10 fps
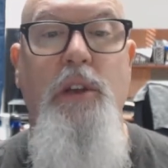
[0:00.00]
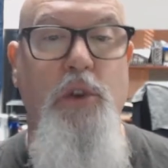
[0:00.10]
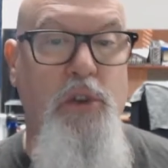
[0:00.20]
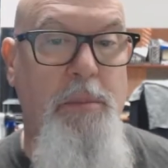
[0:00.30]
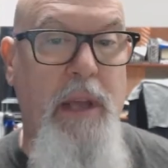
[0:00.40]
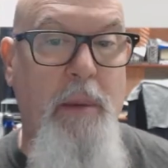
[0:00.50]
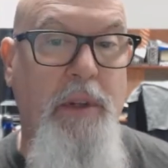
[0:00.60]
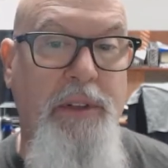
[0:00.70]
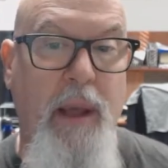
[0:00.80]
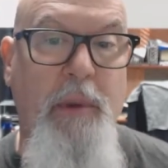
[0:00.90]
You should be
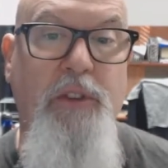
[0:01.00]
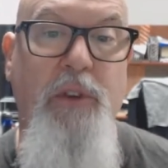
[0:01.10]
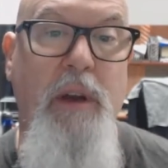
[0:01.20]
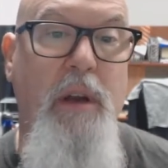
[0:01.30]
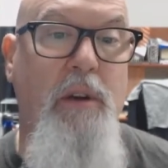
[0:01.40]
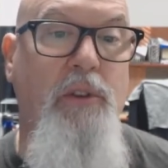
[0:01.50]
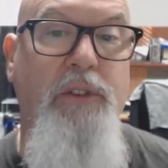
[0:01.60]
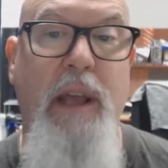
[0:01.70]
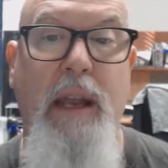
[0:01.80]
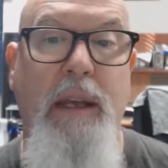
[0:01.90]
able to demonstrate an
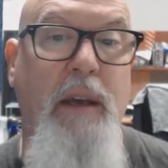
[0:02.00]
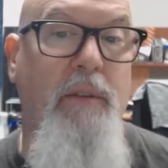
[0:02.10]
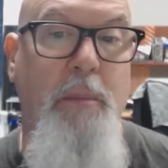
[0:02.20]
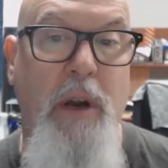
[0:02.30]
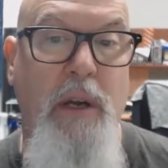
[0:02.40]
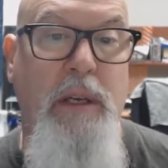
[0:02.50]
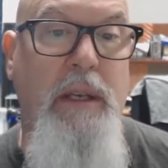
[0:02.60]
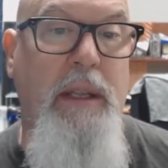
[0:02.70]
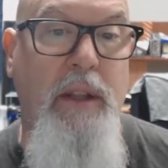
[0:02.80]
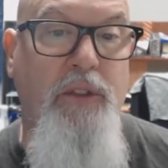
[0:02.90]
understanding of
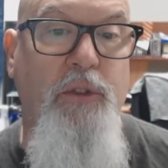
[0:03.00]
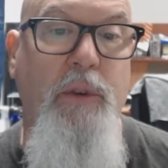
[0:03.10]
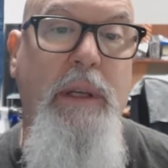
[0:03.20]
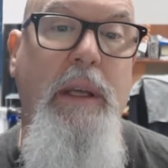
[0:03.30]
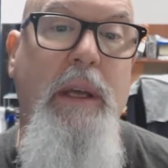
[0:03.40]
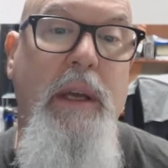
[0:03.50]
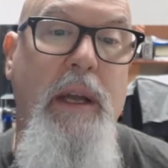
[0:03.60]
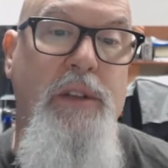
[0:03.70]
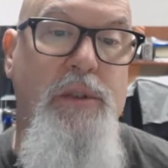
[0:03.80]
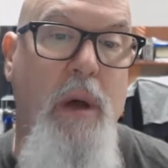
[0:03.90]
American history
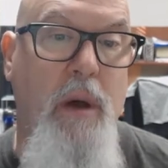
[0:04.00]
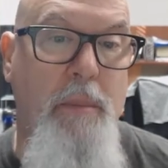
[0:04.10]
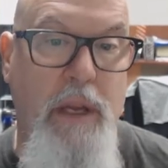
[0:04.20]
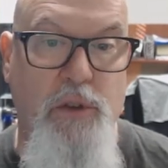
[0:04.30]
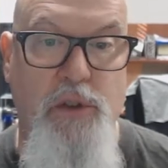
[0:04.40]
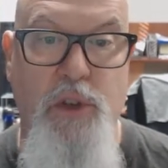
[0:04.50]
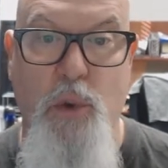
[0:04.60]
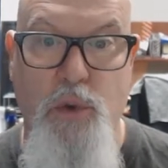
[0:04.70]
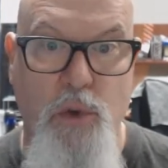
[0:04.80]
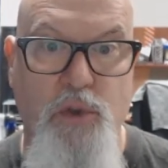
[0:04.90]
and major
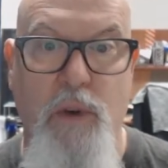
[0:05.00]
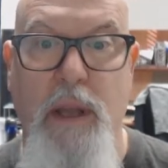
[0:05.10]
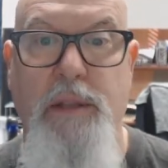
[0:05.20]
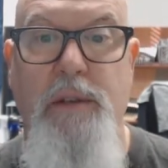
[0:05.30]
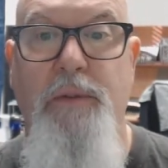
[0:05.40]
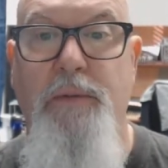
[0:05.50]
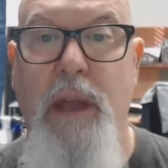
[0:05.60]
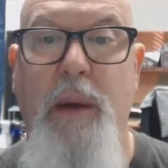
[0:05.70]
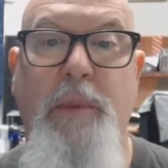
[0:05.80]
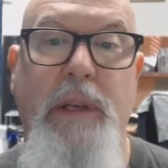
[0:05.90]
social trends of
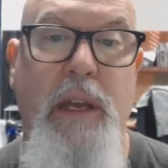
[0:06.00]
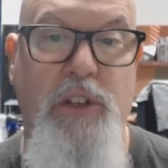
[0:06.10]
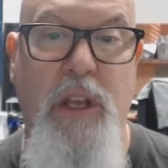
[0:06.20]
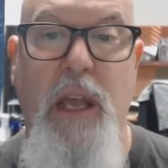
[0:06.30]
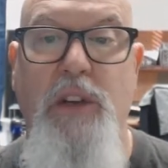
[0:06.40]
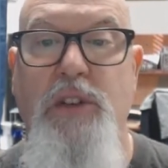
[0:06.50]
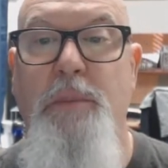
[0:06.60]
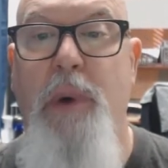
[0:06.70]
family, education,